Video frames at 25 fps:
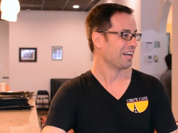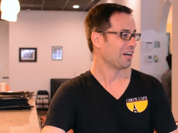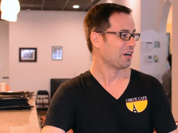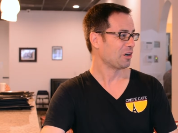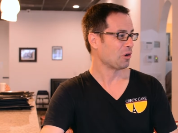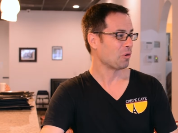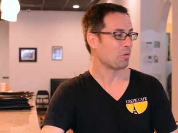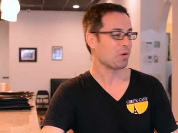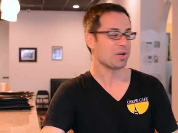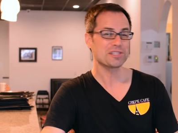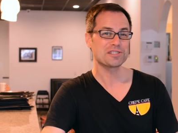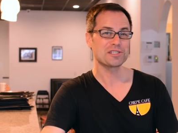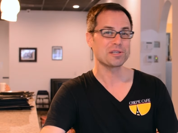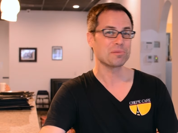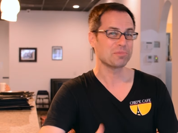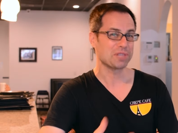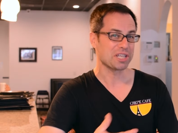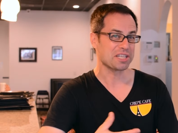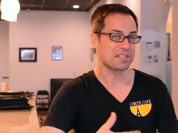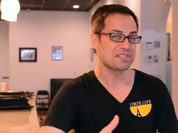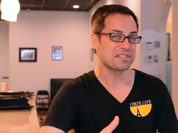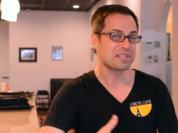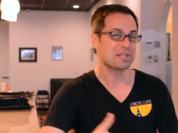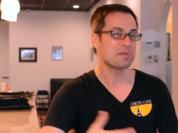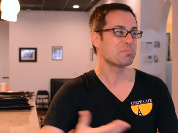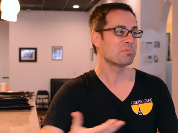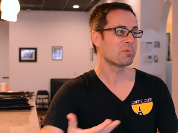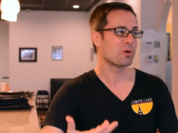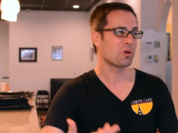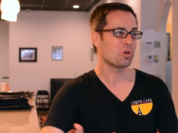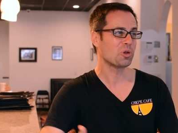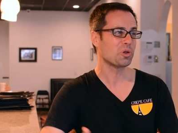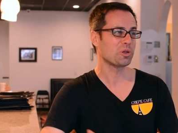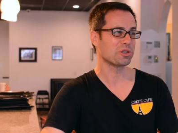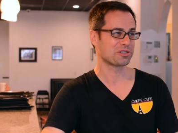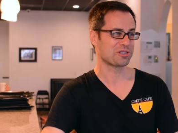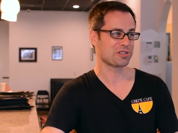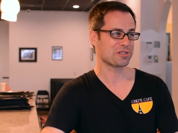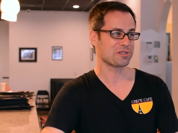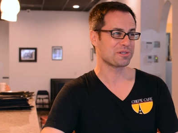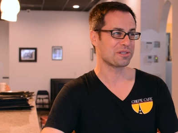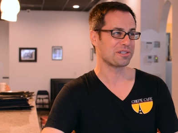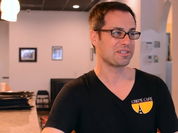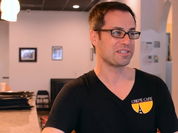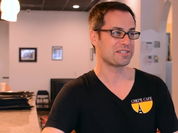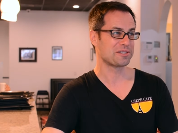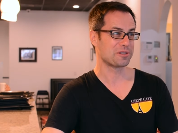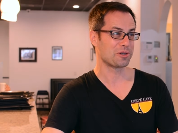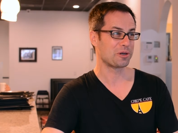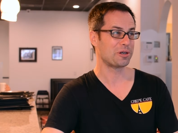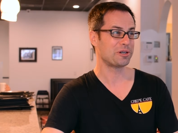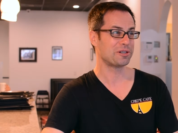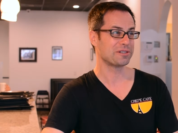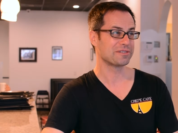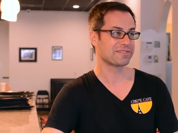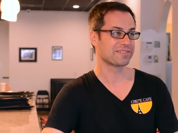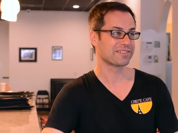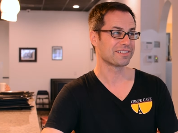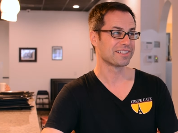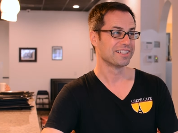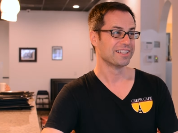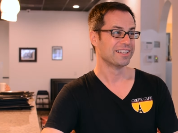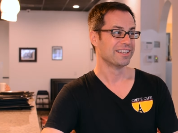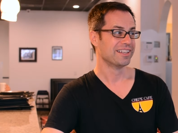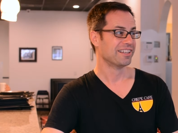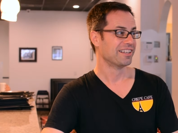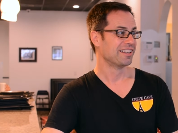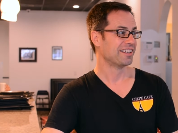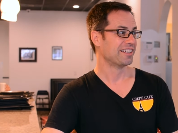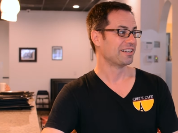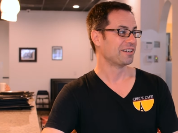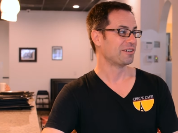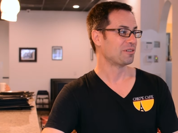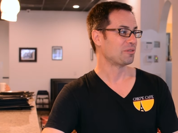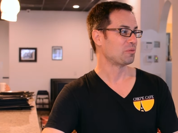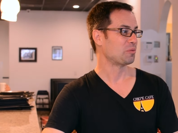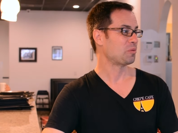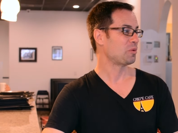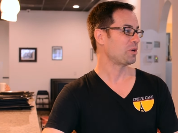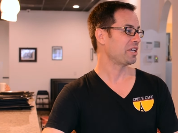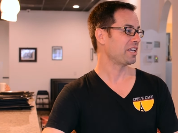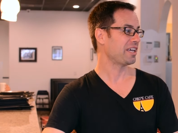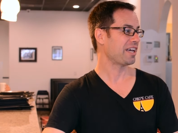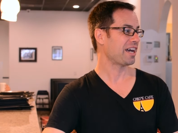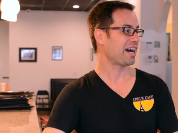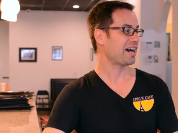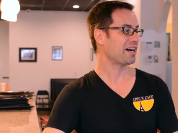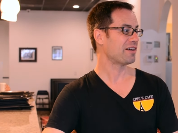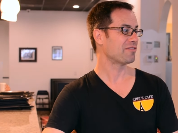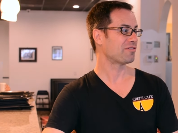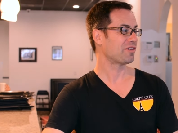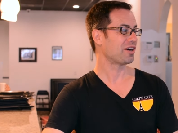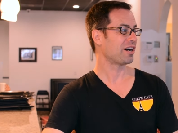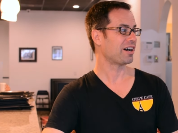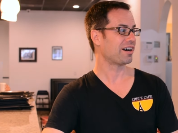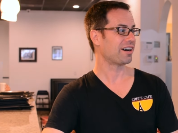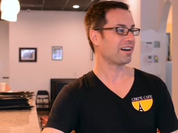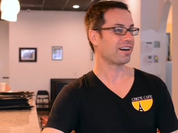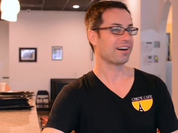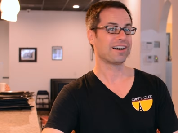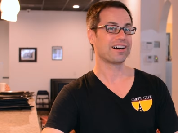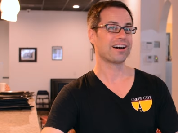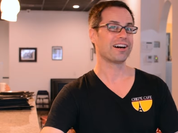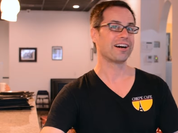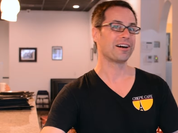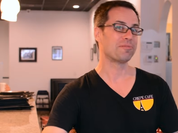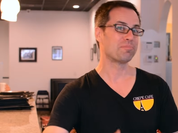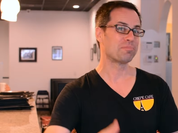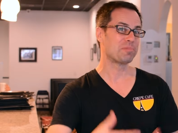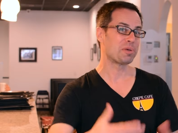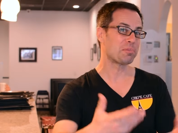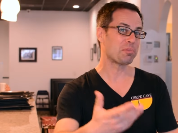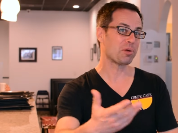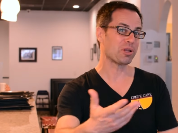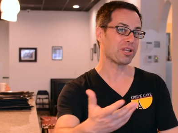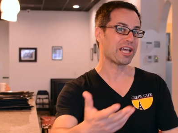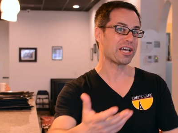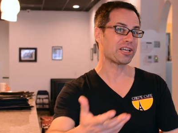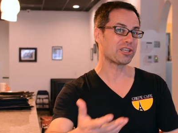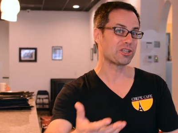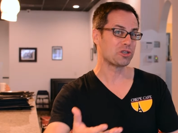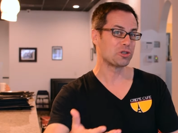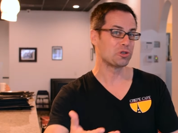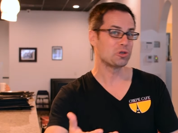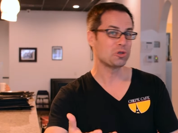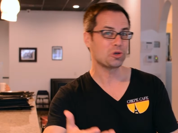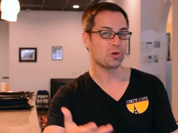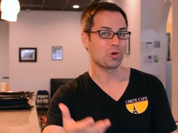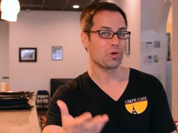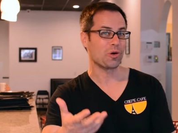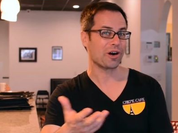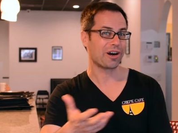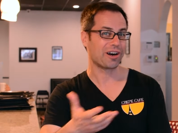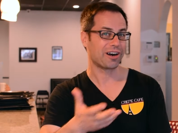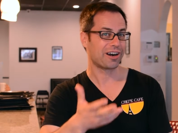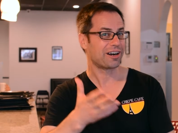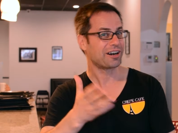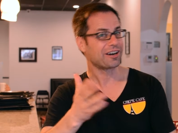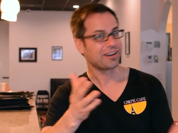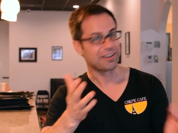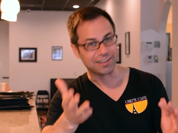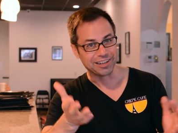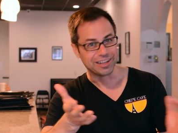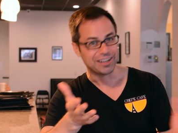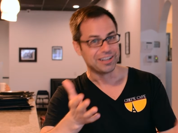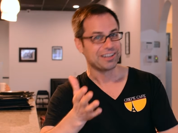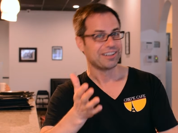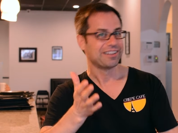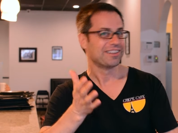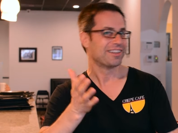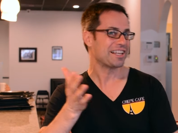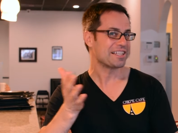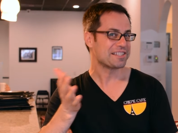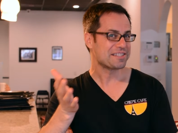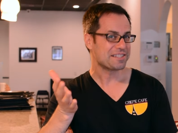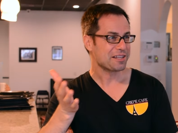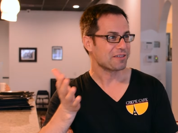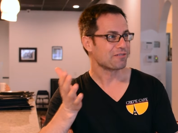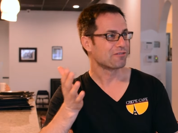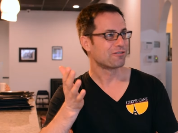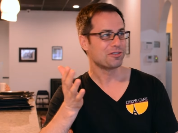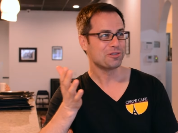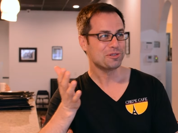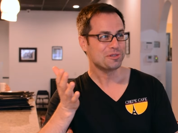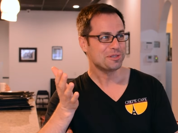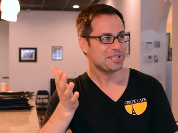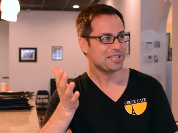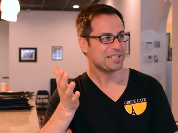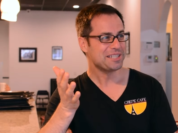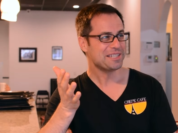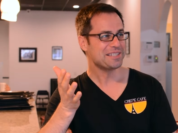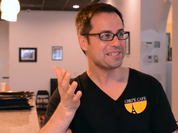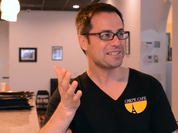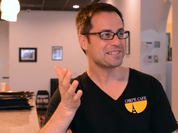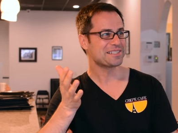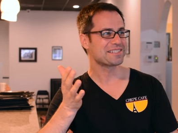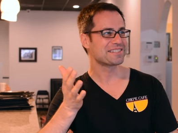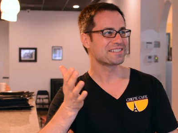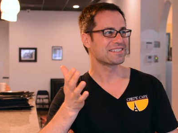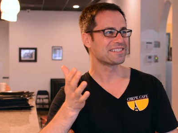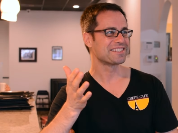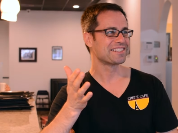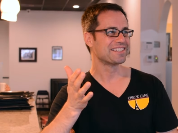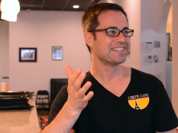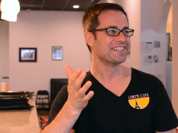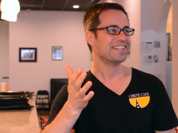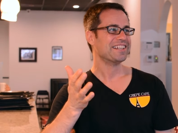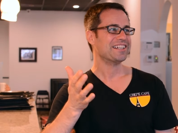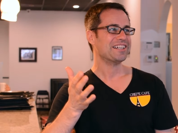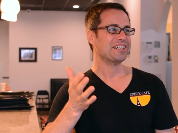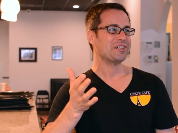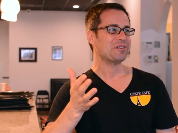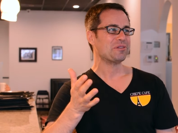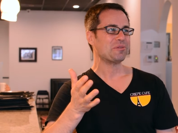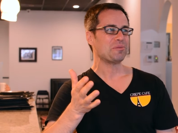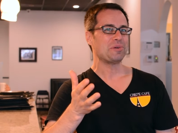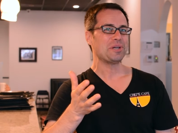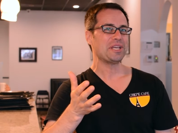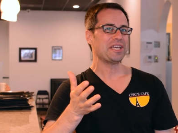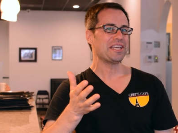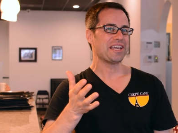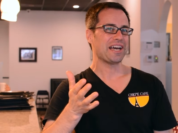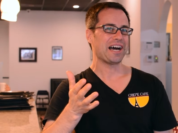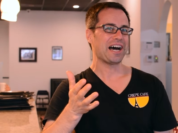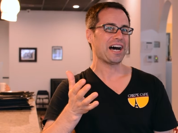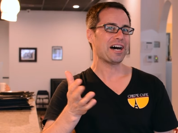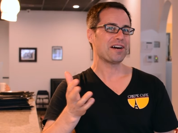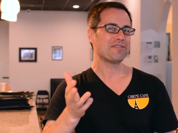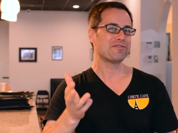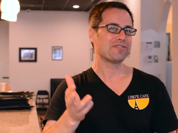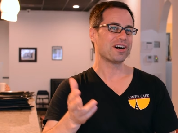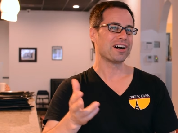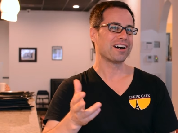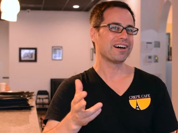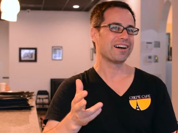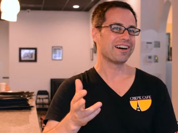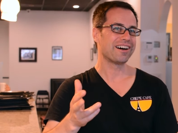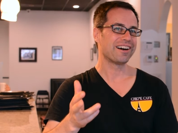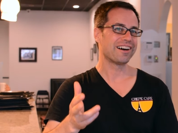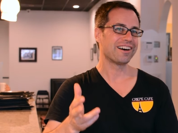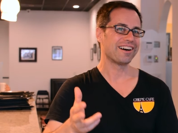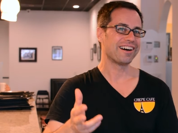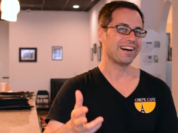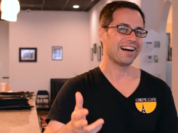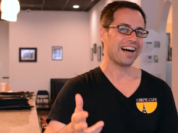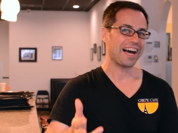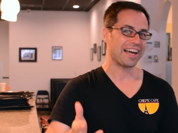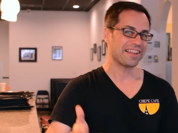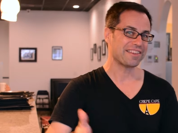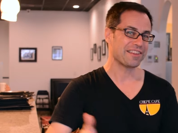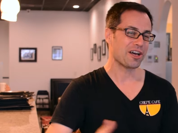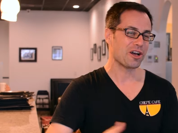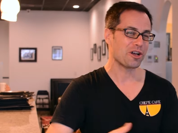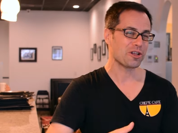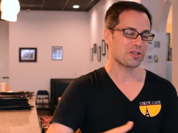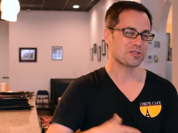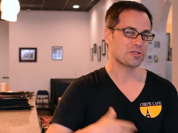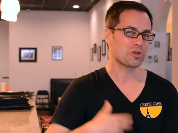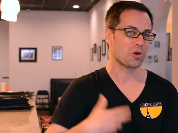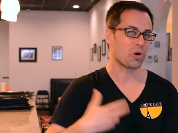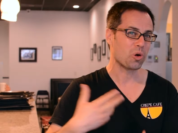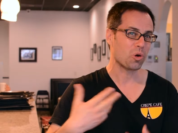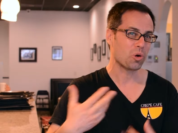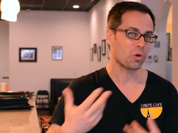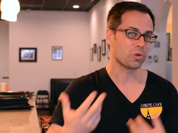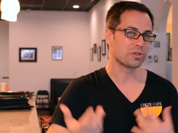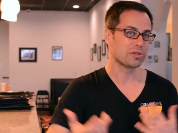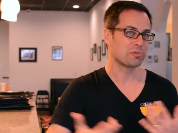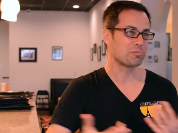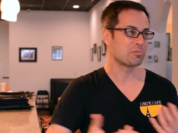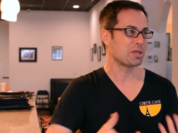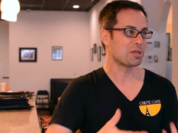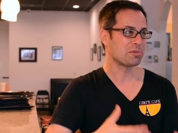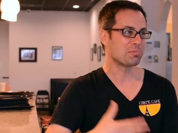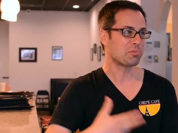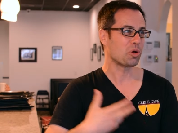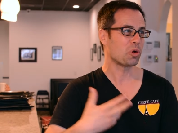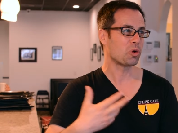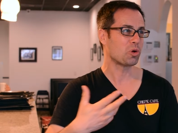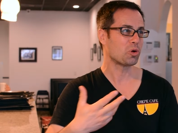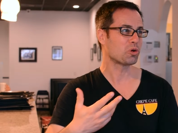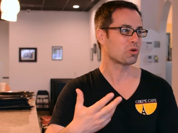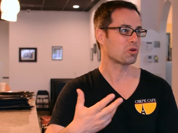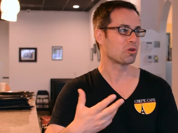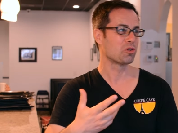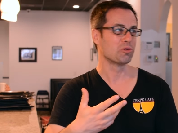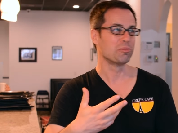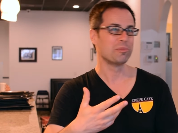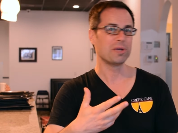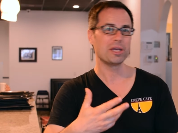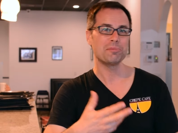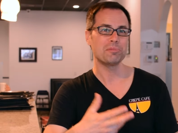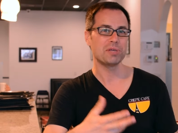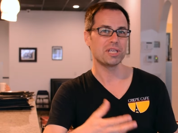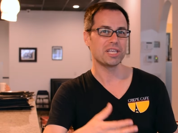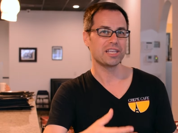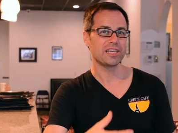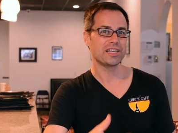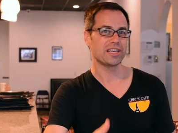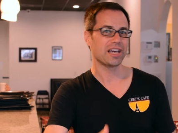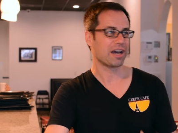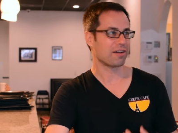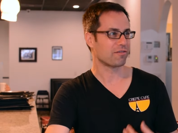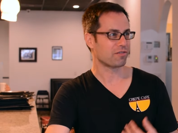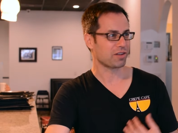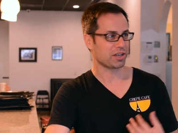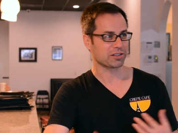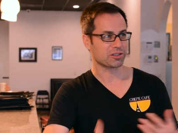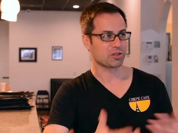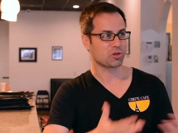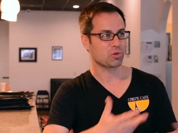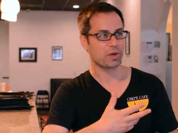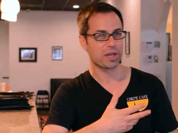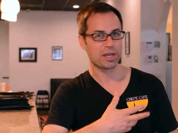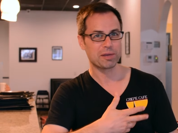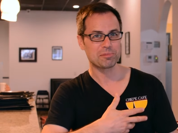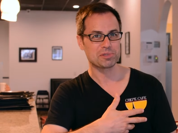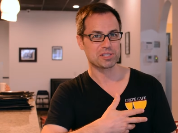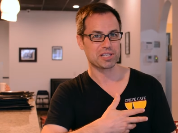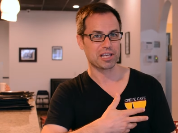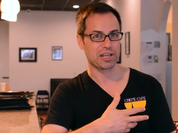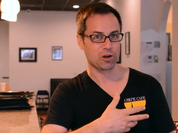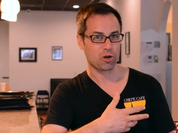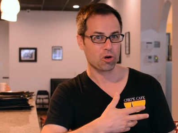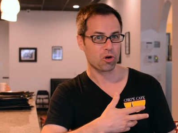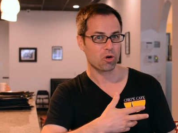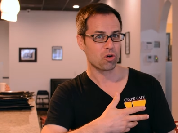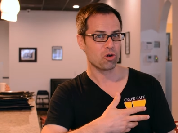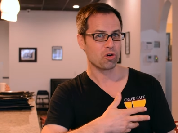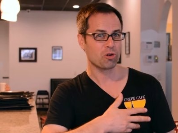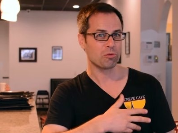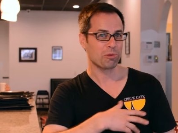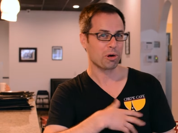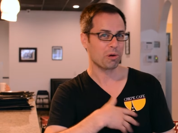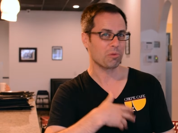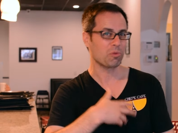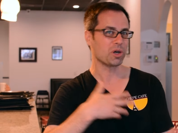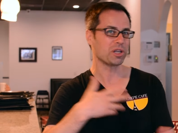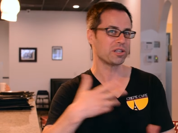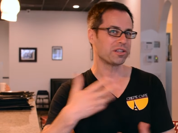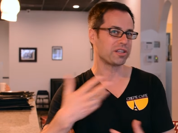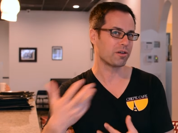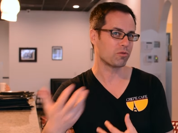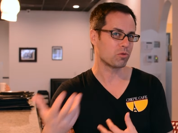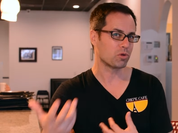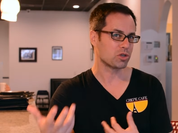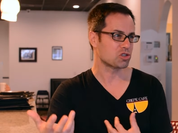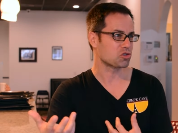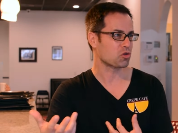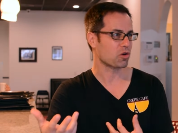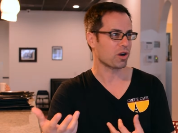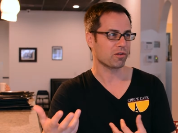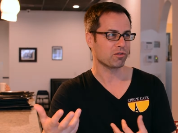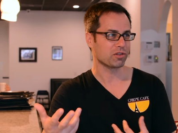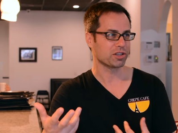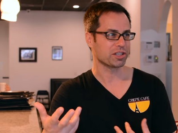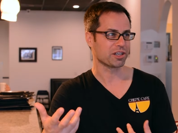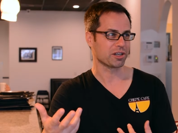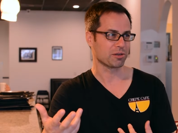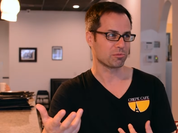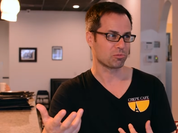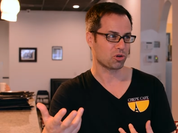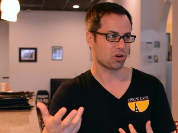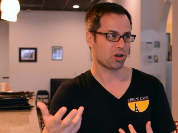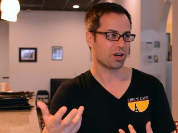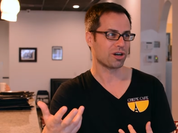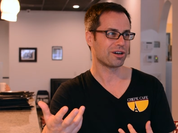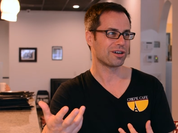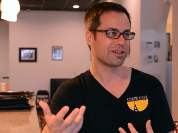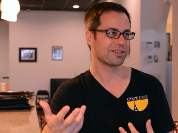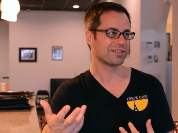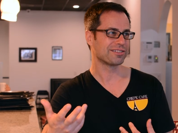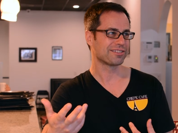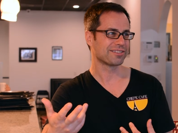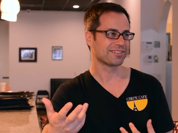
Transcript: who want something simple or just a dessert. We have uh, people like you who are let's say, foodies. We have uh, adults or older people who maybe have had crepes at home or when they were traveling abroad.